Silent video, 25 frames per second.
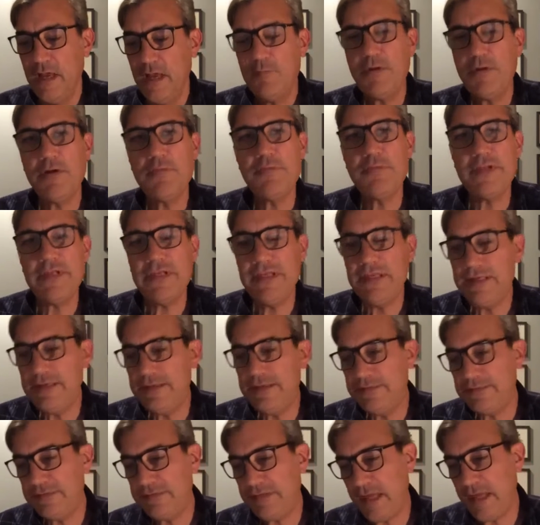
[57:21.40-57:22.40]
But when he
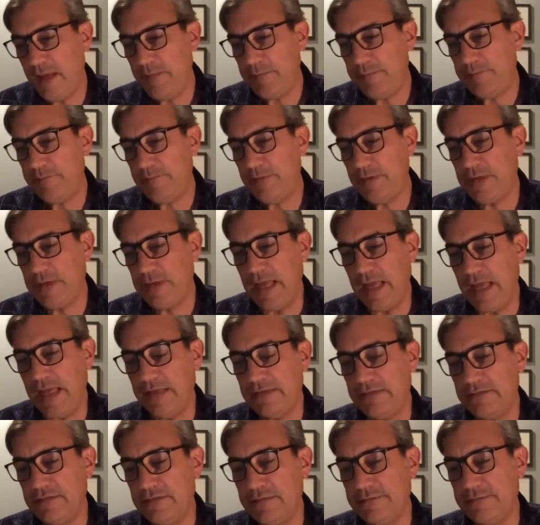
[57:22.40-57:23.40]
stopped for
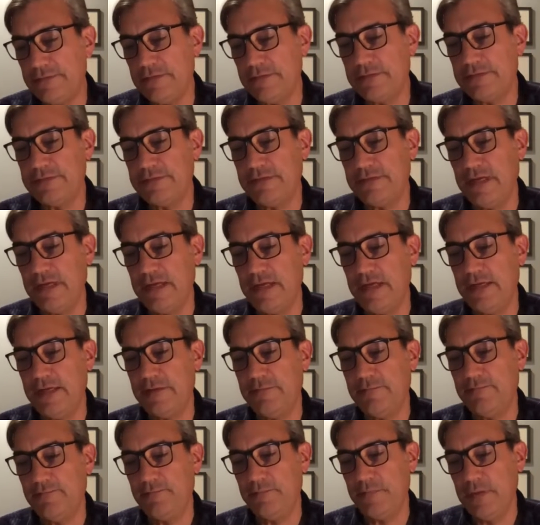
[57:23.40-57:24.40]
gas the first
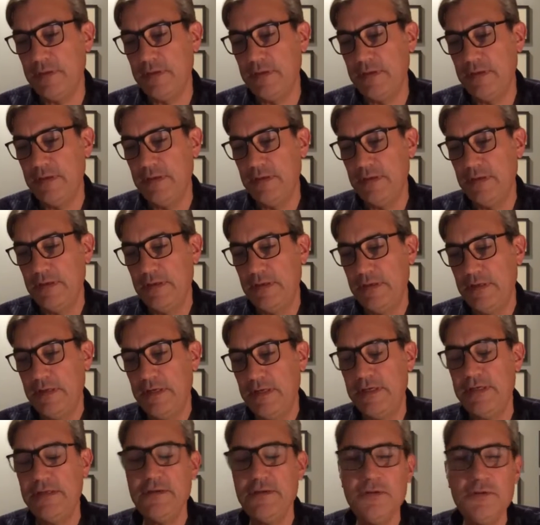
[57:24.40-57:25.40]
time,
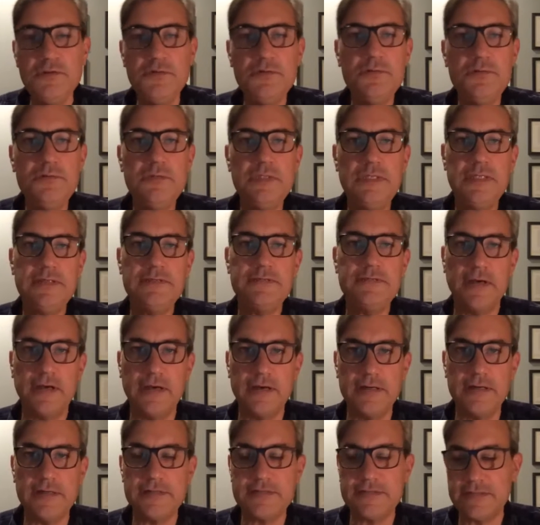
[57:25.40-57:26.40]
he knew his
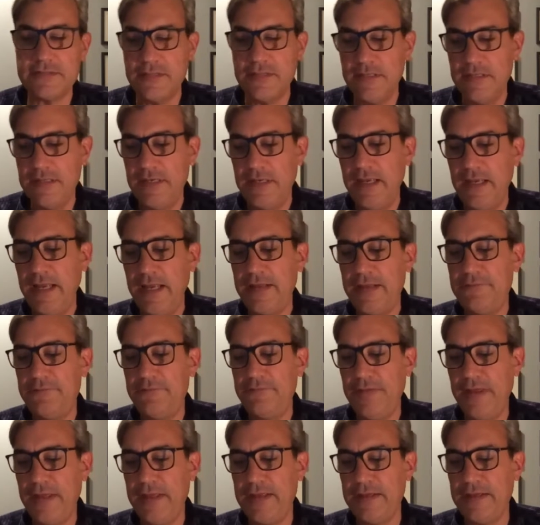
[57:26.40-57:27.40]
art had
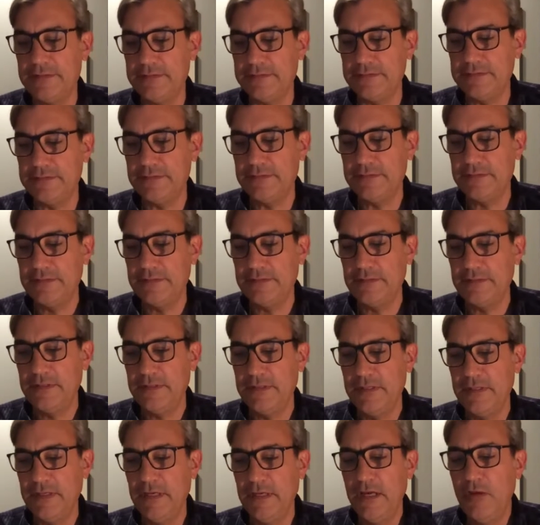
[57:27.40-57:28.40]
failed.
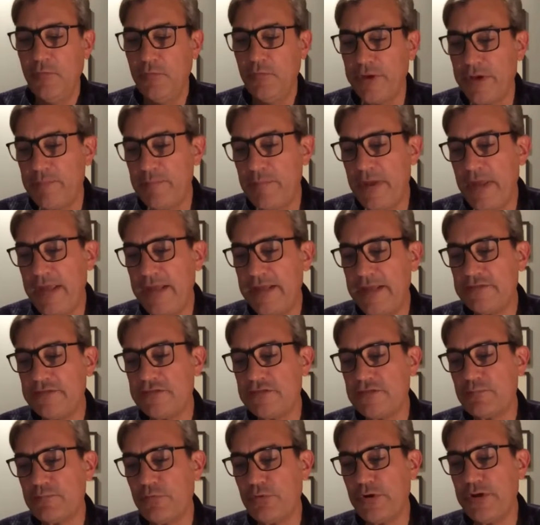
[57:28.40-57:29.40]
When a man
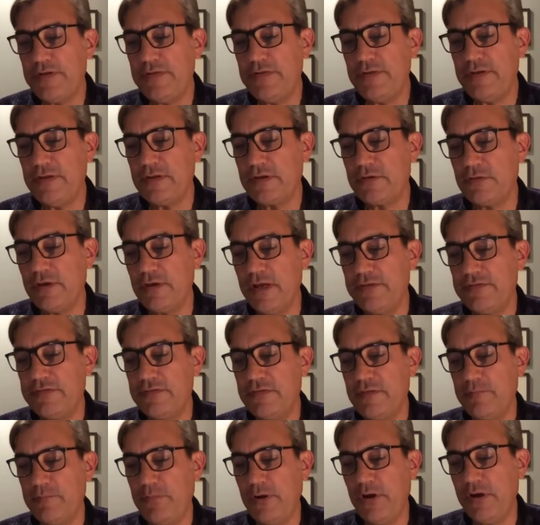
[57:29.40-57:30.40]
sprinted across
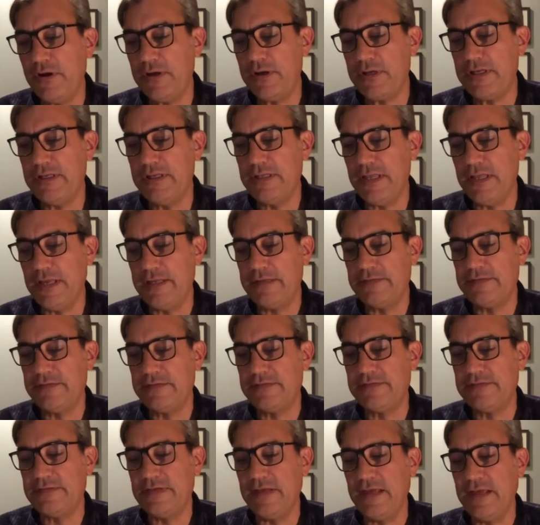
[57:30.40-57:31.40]
the parking lot to
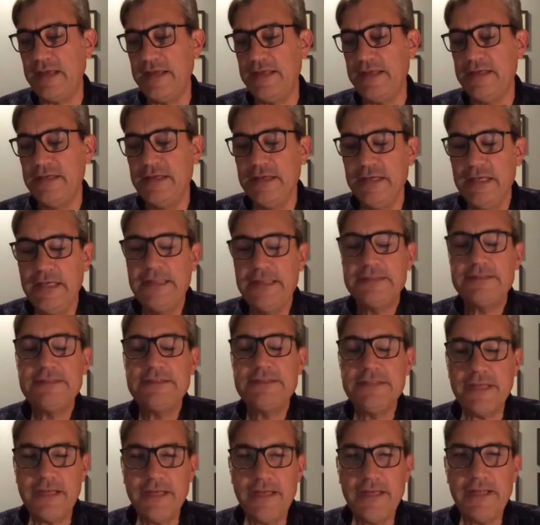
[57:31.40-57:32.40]
say,
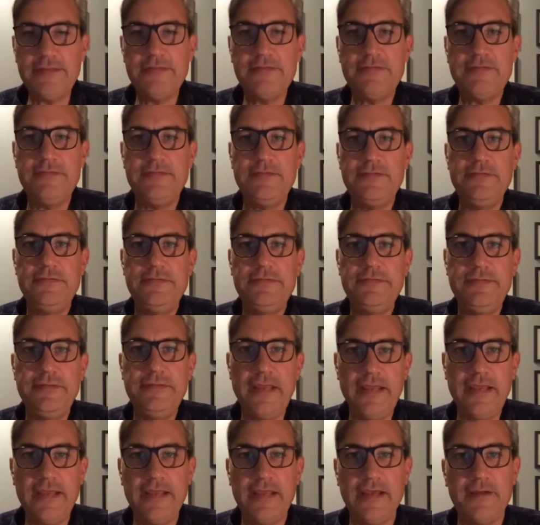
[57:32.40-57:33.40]
God
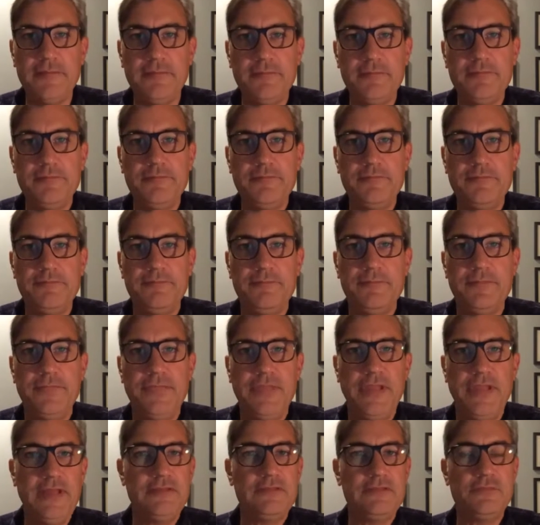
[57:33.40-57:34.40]
Damn,
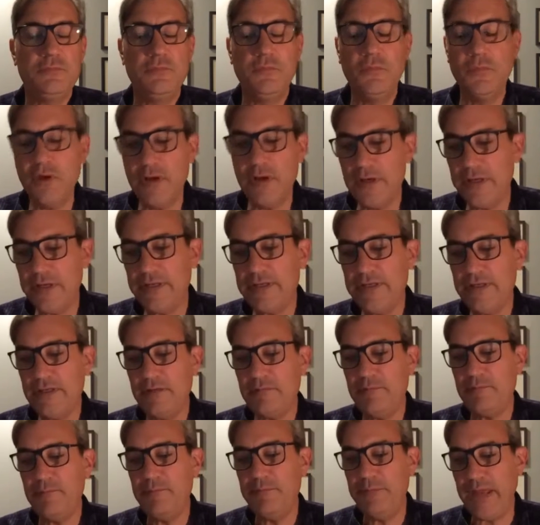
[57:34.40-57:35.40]
that's
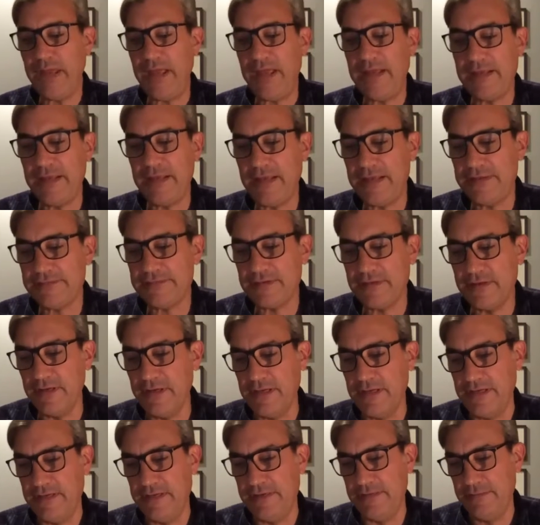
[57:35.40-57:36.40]
one badass
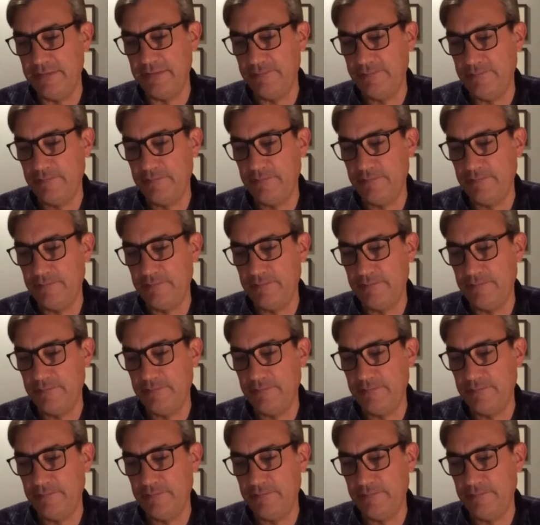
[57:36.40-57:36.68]
gun.